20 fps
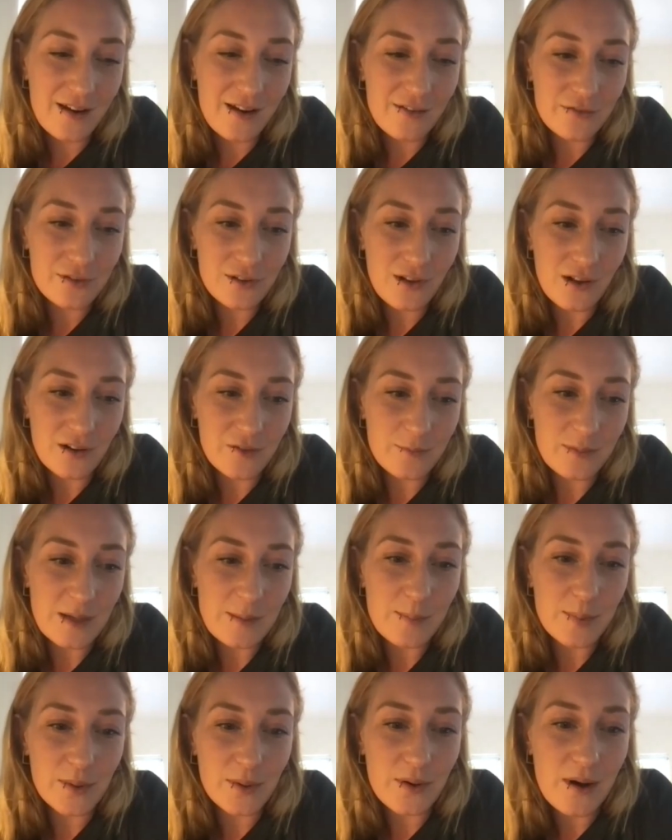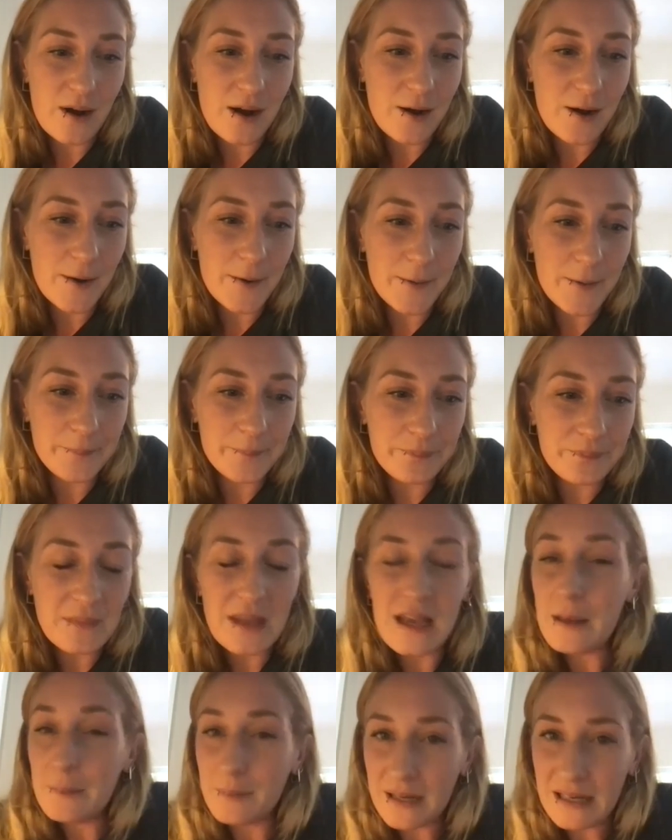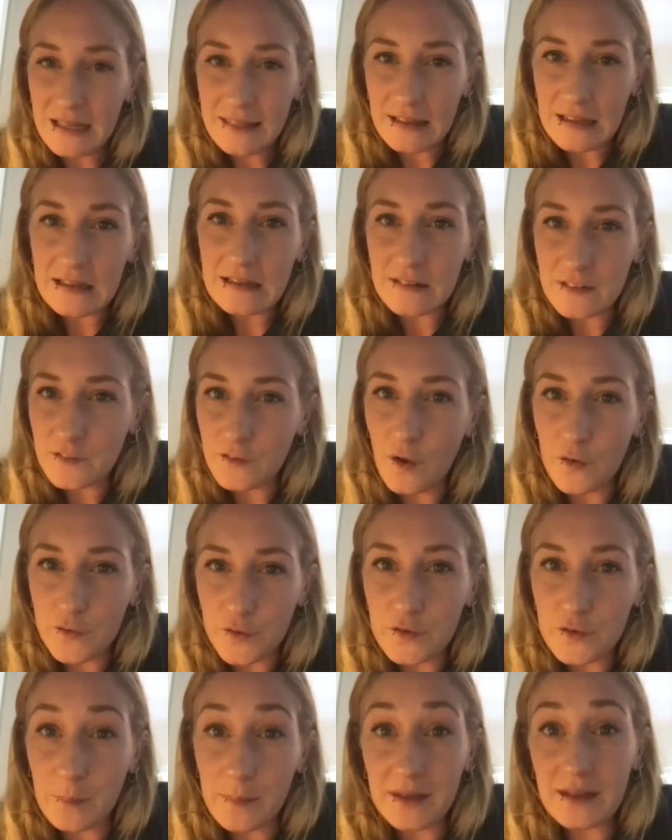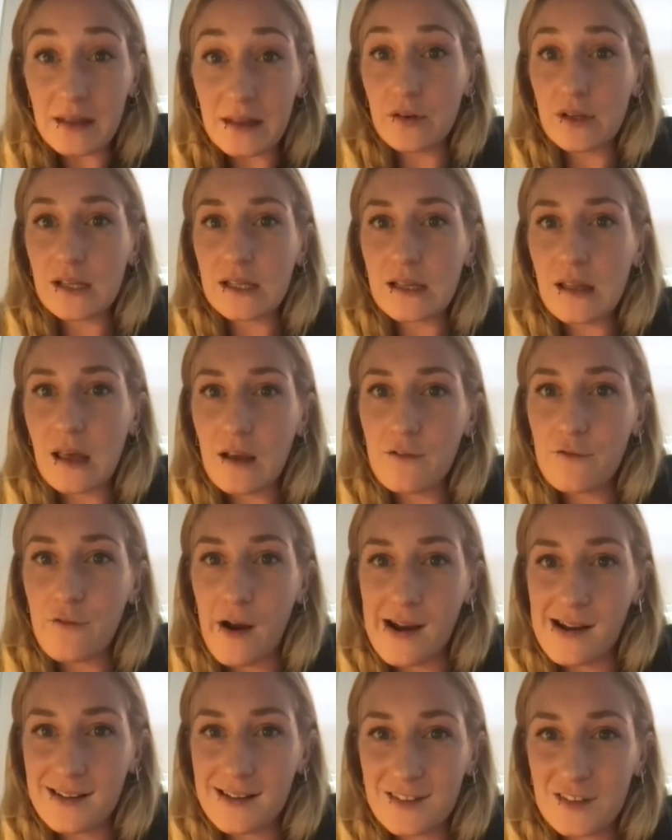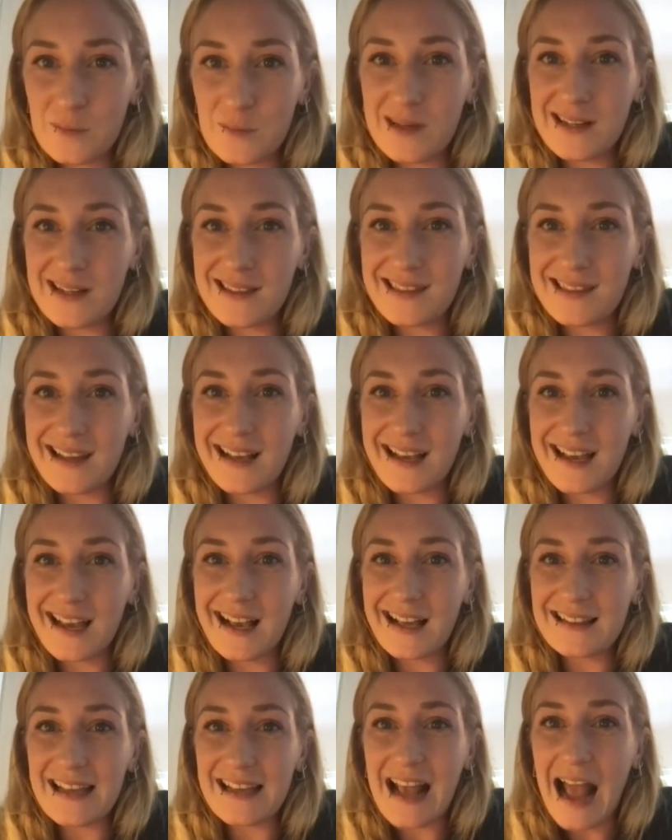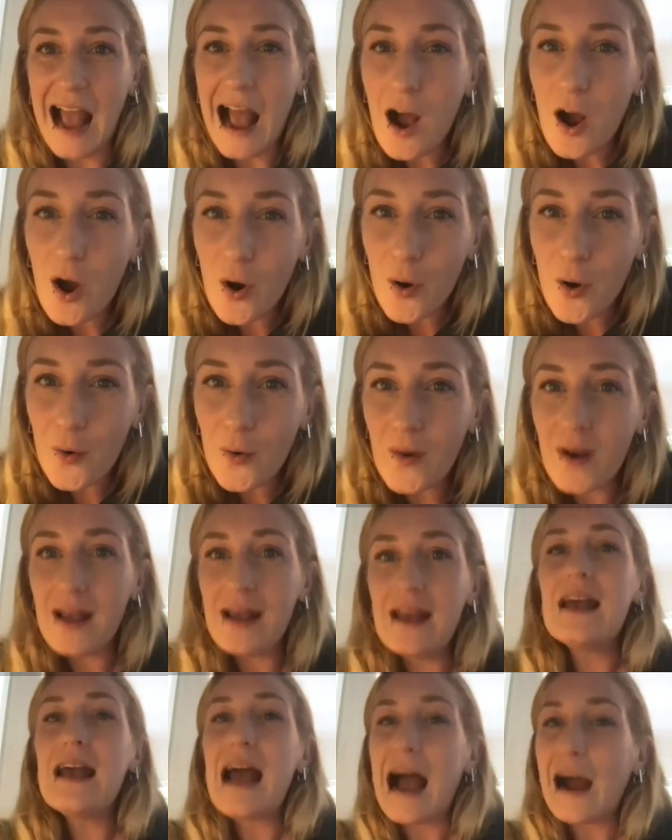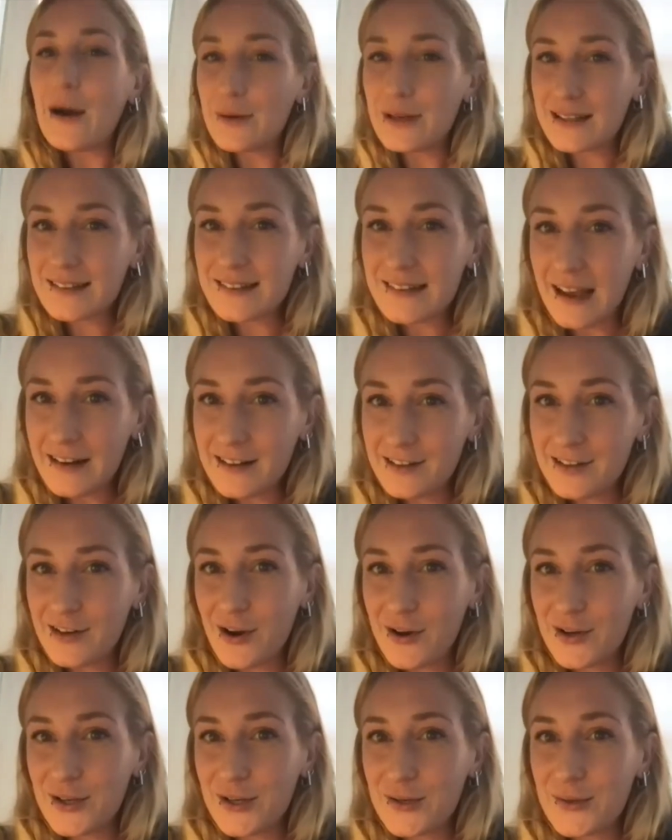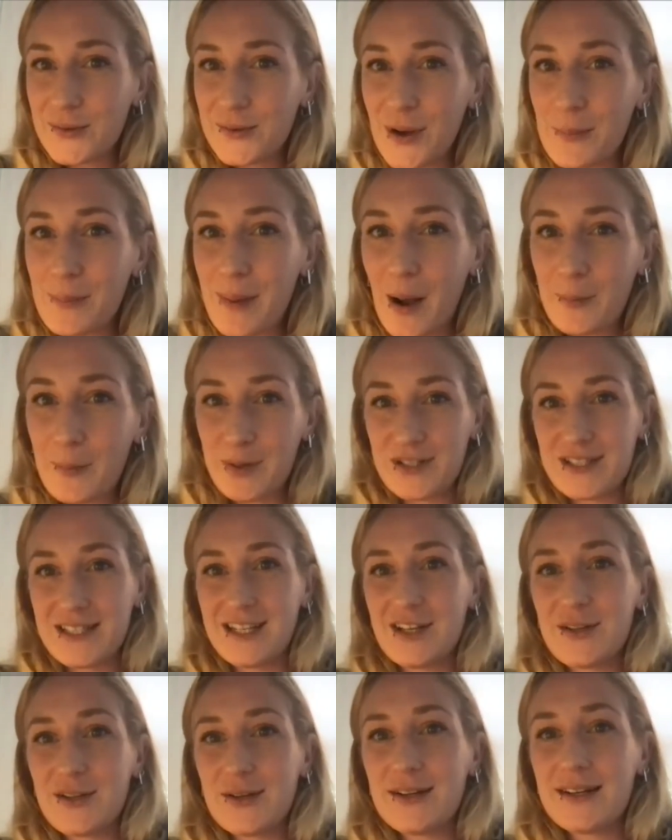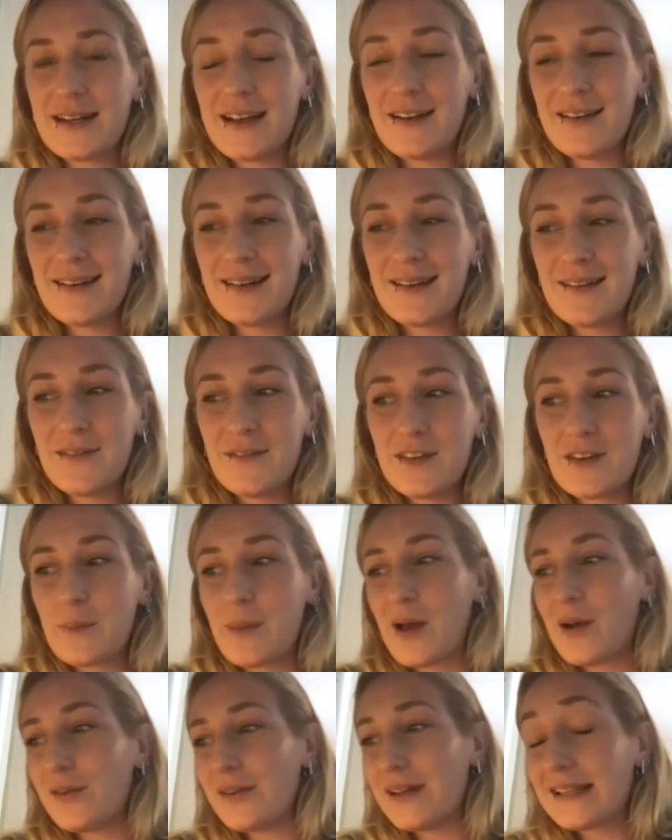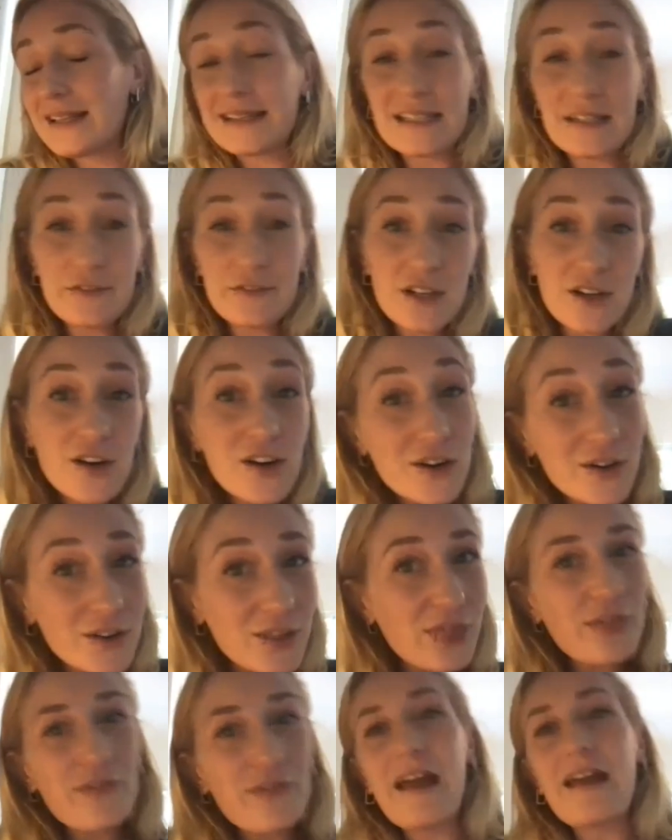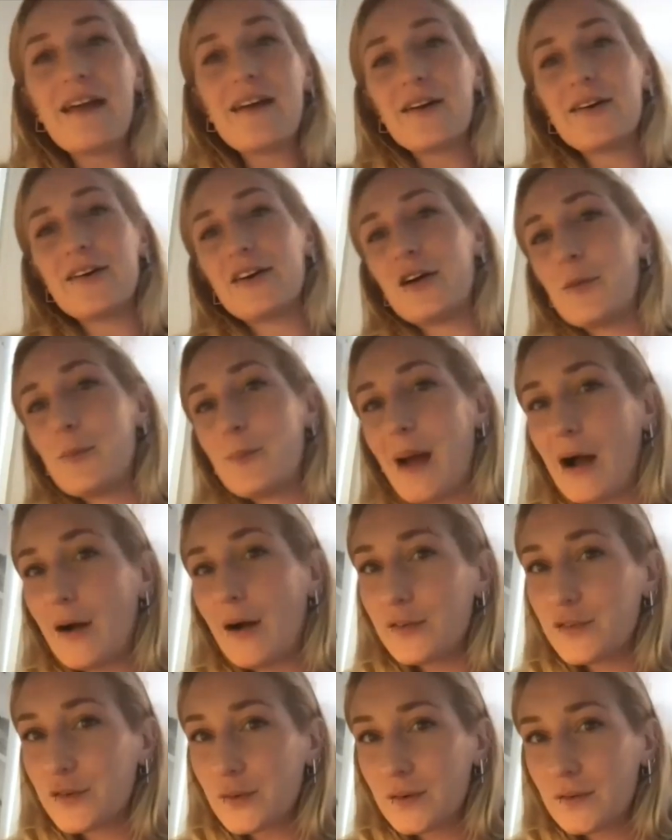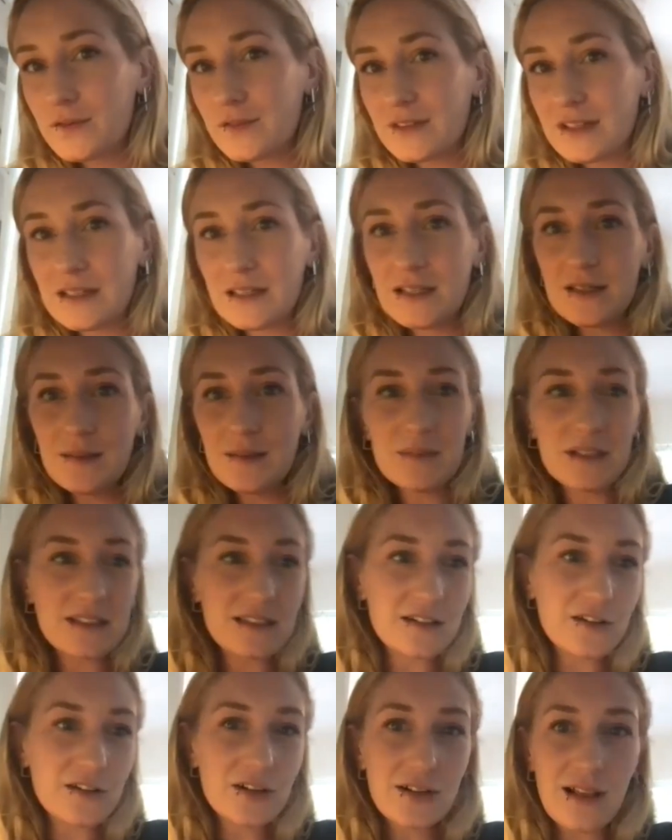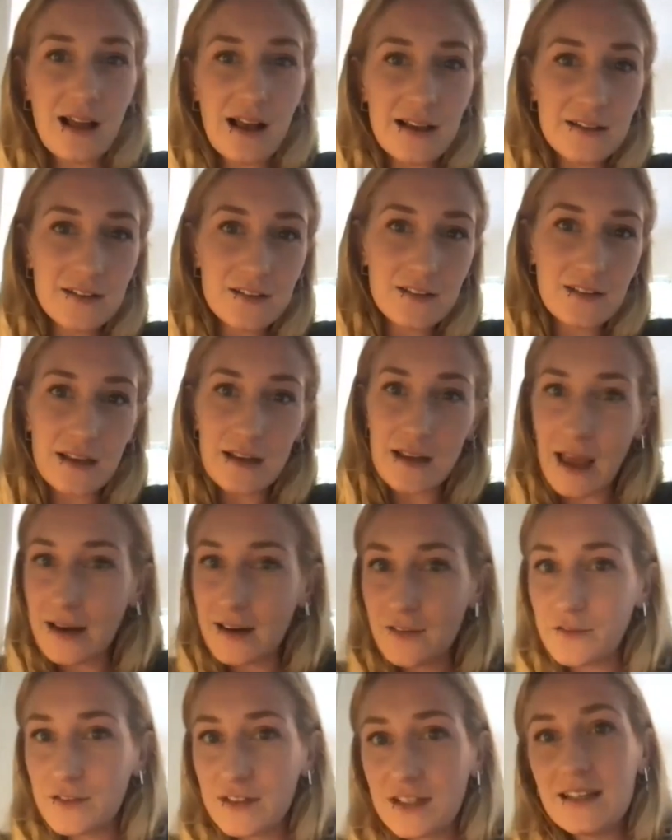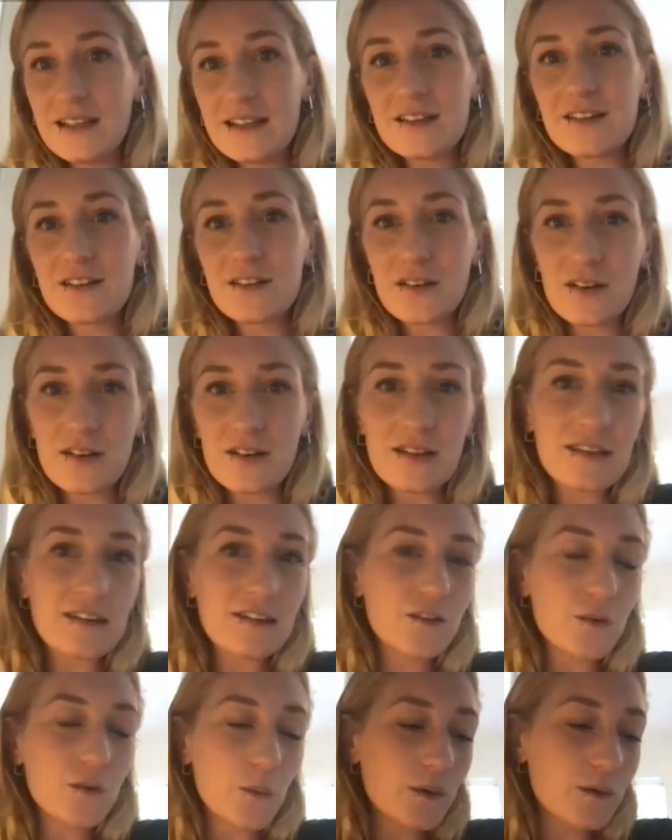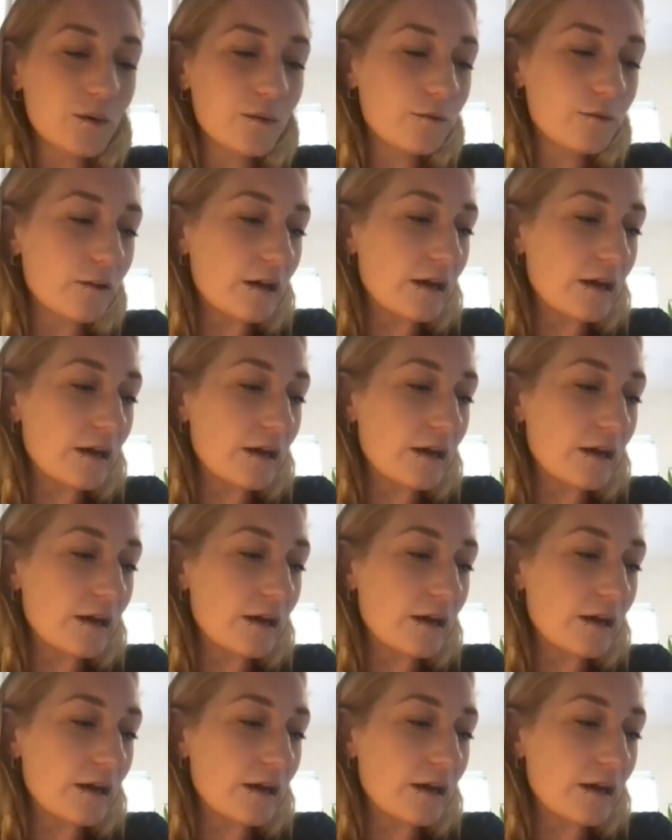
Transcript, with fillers: for a lot of people. But I think it's also something that really like frightens me in thinking like how excited are you about particular narratives about like leaving Earth, right? Or about sort of dematerialized like NFTs or this sort of